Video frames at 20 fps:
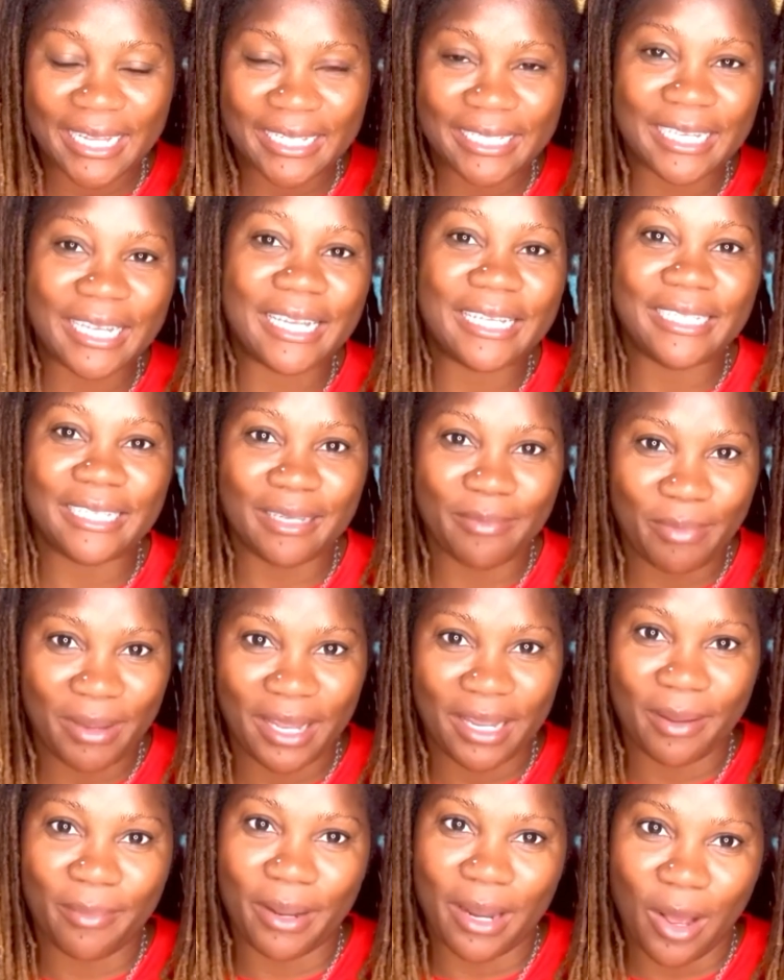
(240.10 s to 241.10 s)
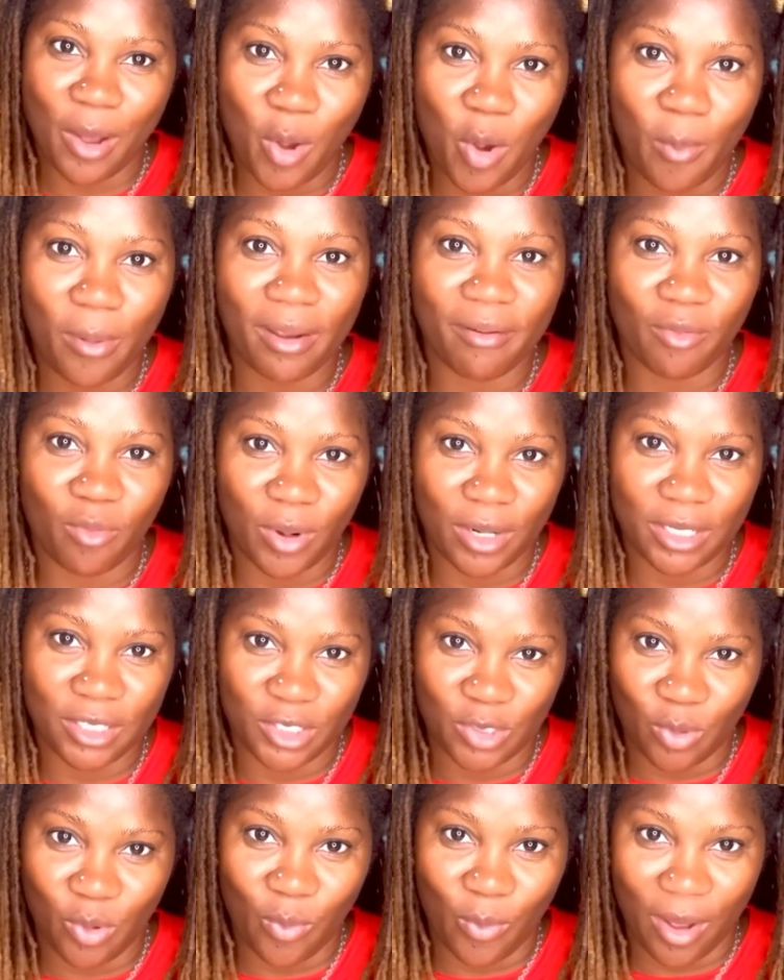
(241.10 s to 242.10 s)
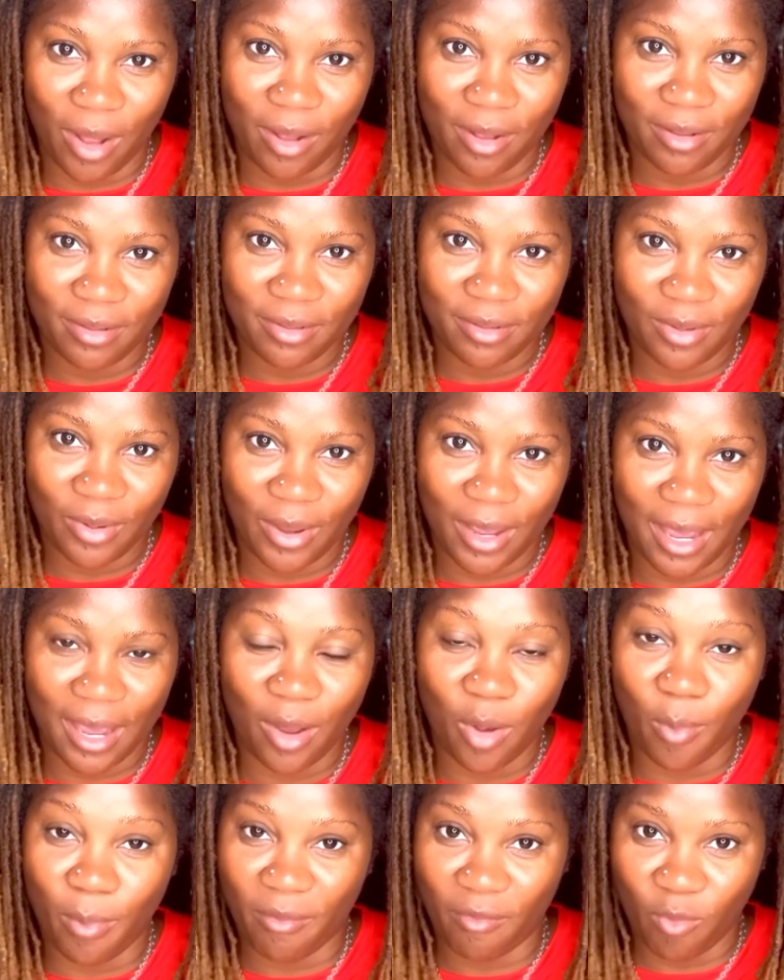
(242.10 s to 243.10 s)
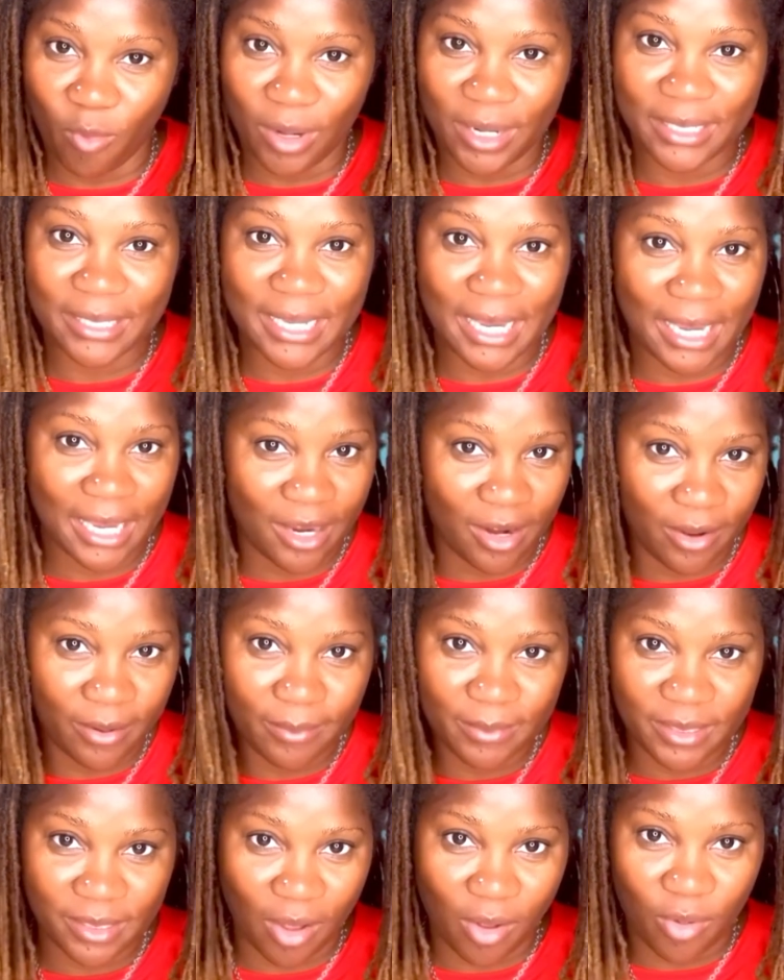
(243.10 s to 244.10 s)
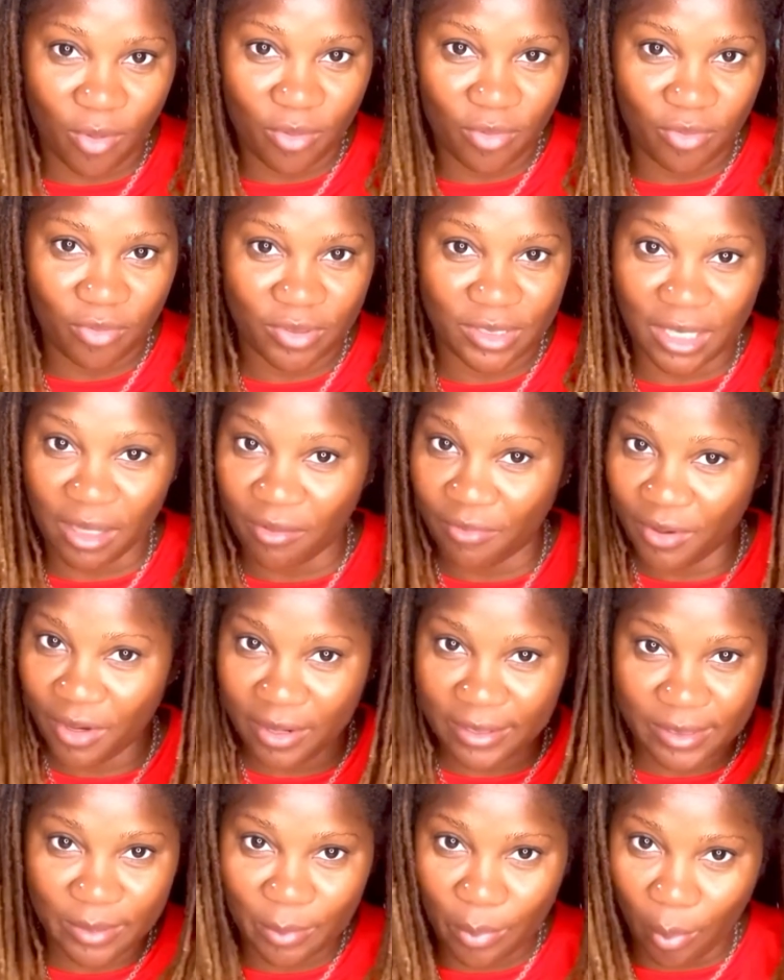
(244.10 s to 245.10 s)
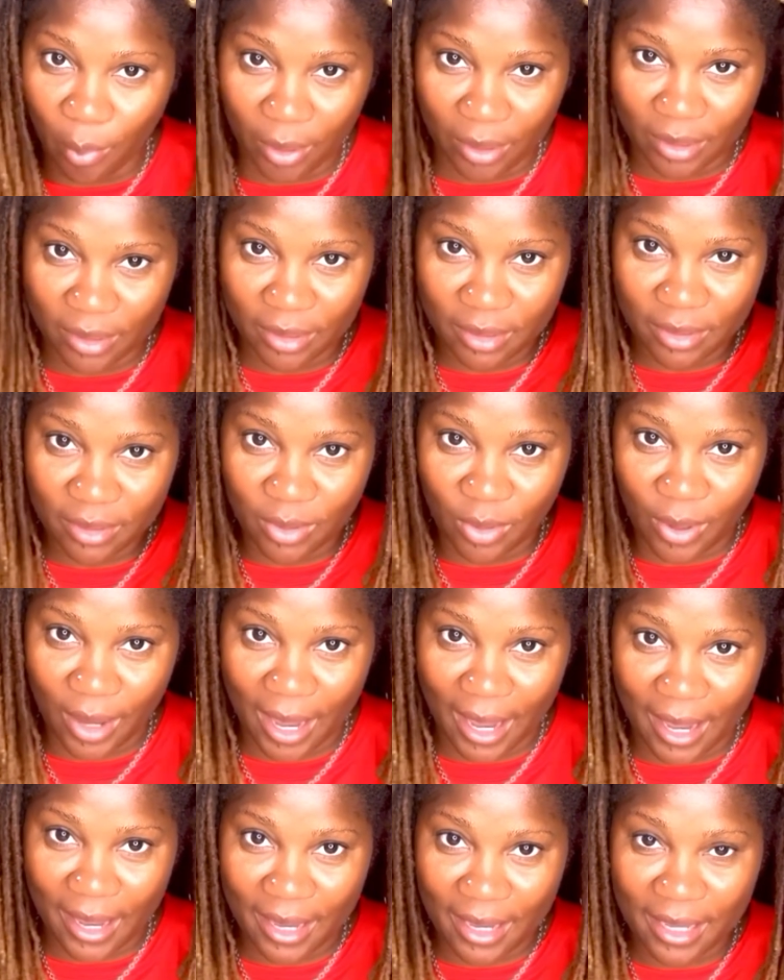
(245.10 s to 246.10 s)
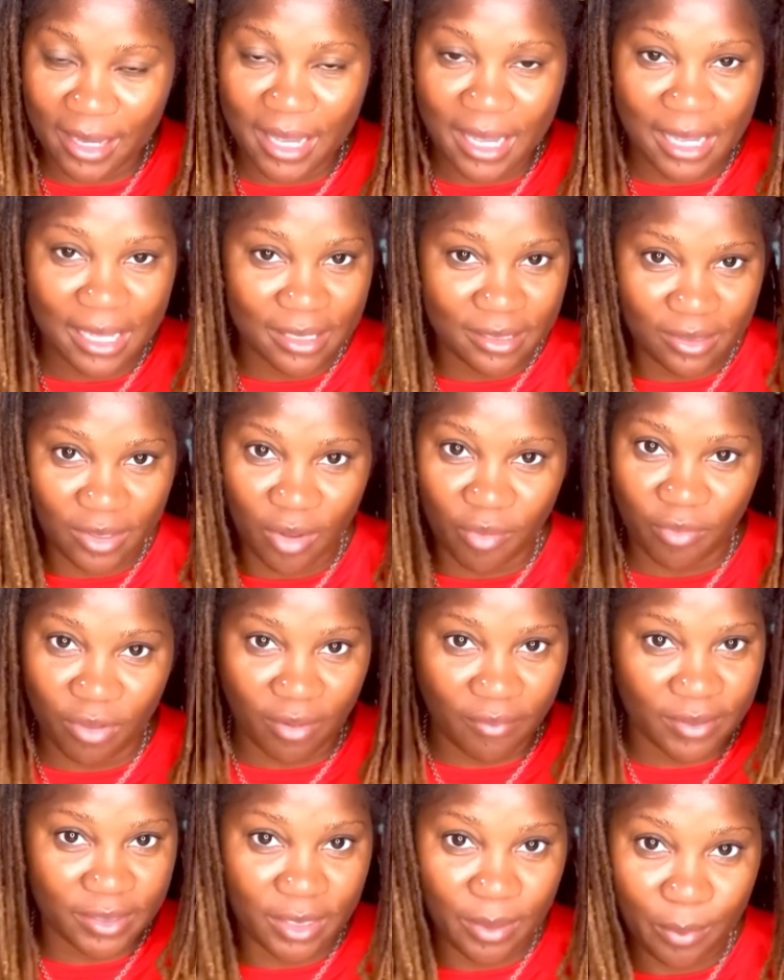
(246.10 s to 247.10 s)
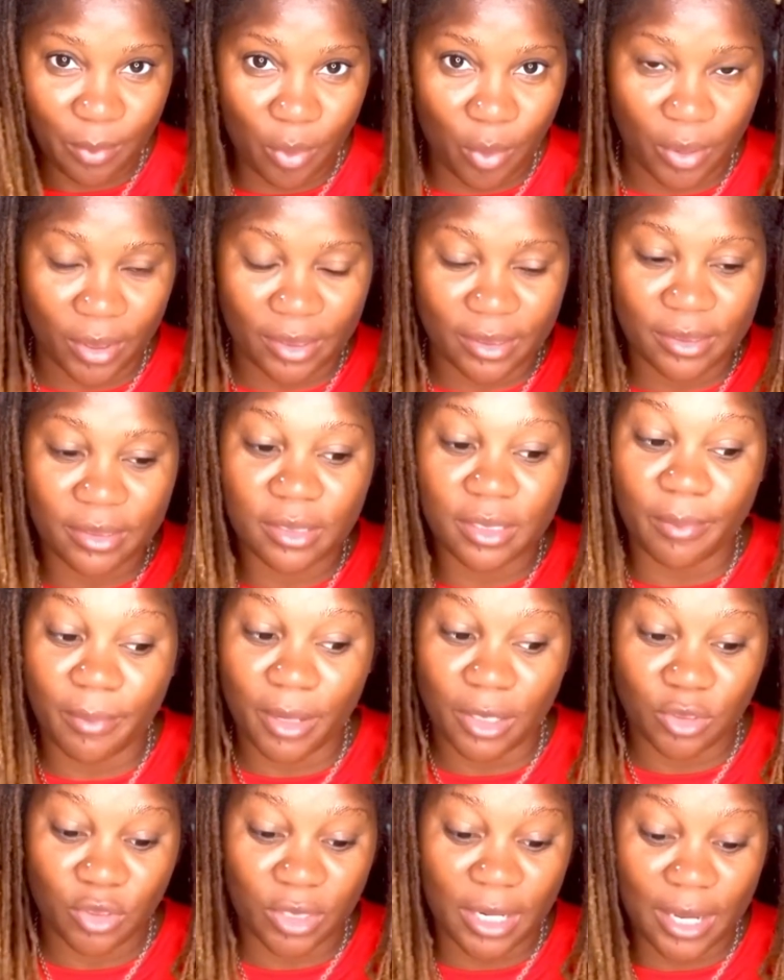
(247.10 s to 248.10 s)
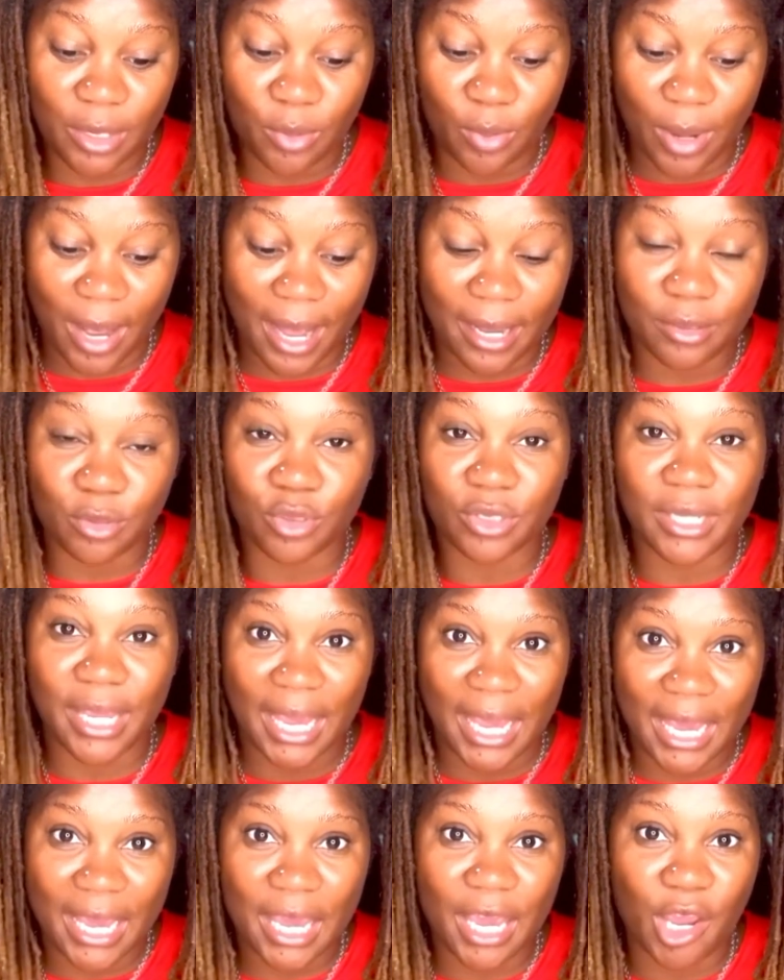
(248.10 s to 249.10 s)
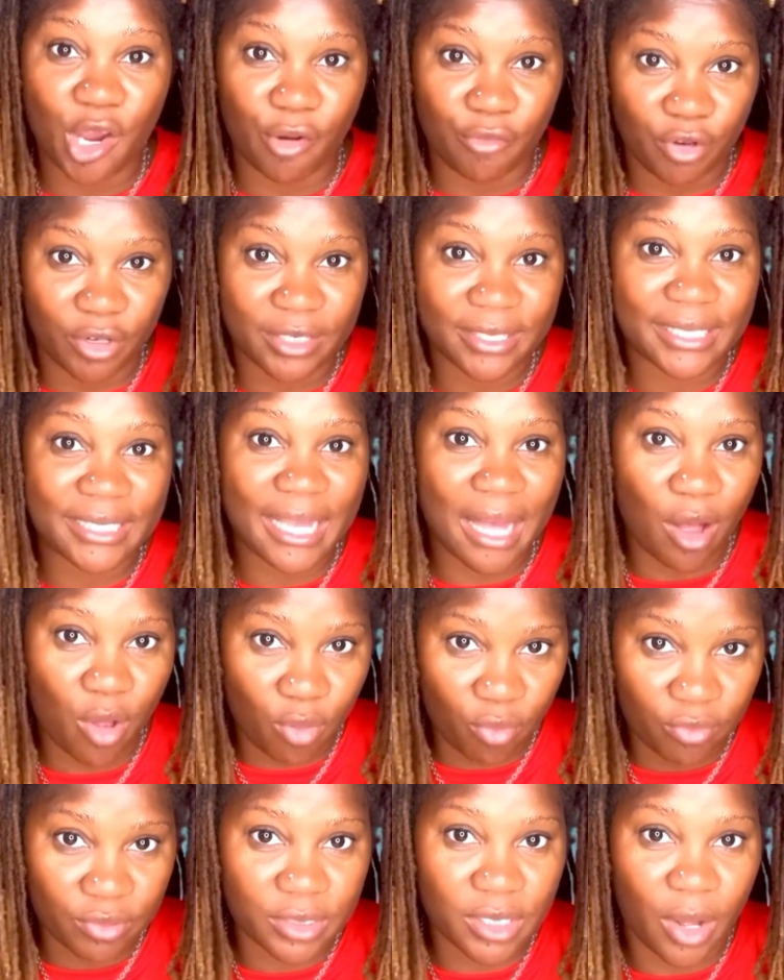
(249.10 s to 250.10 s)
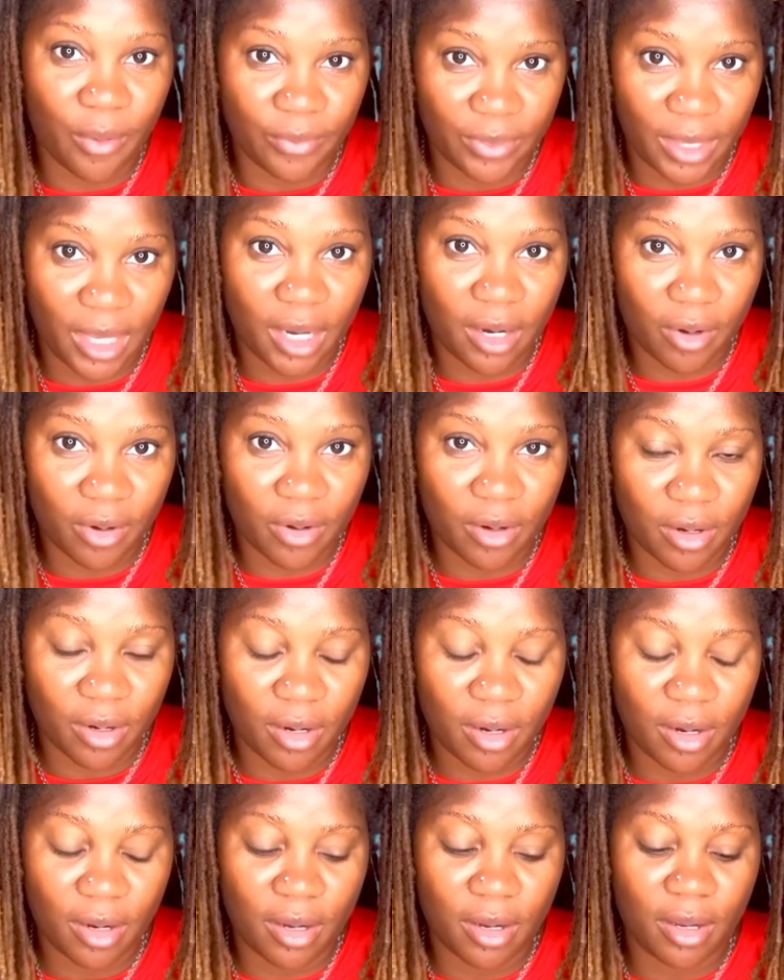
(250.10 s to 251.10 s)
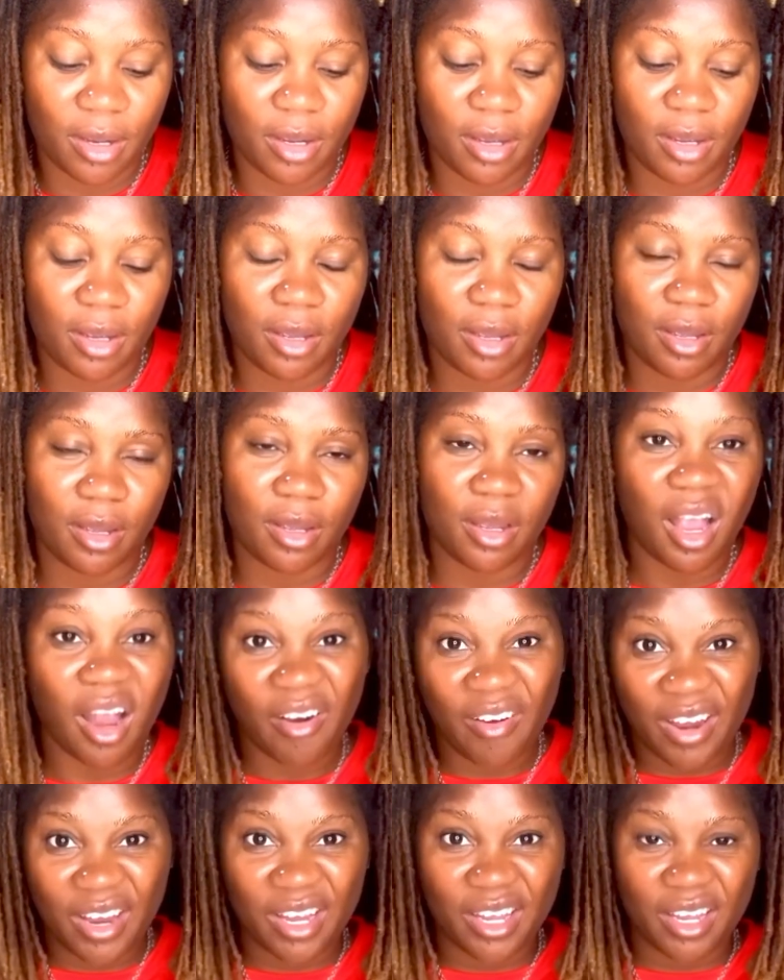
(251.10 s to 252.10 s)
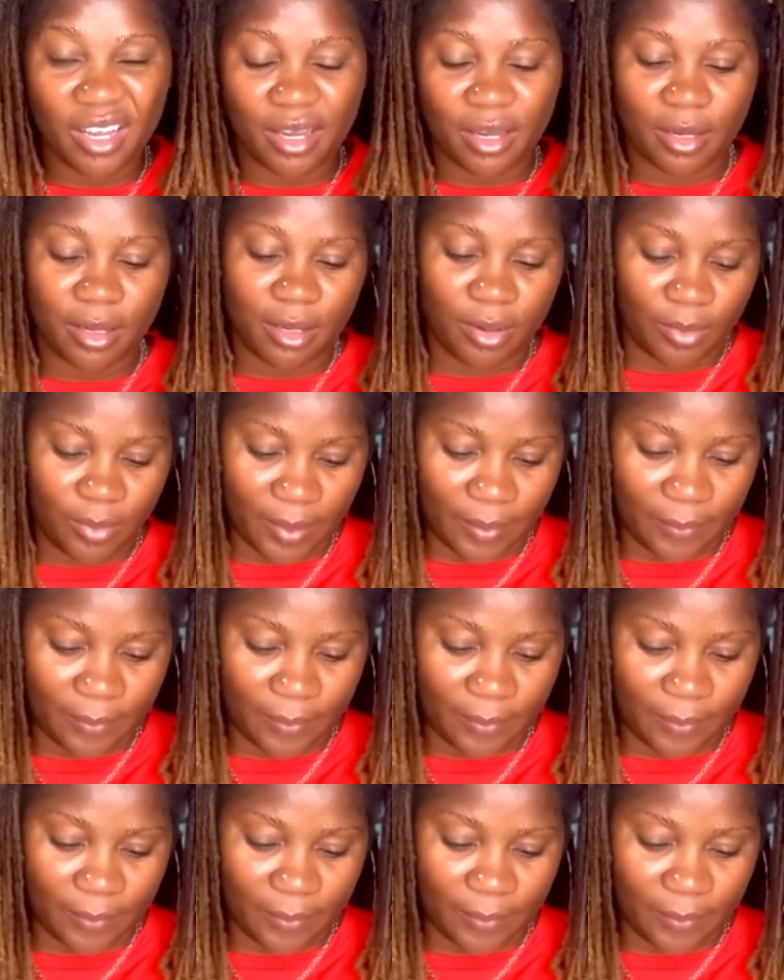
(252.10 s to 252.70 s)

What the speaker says: say this in the beginning, but I hope everyone is doing well, okay? I hope everyone is taking care of themselves. Self-care is important, okay? Self-love is important, so make sure that you guys are taking care of yourselves out there. Alright? Okay.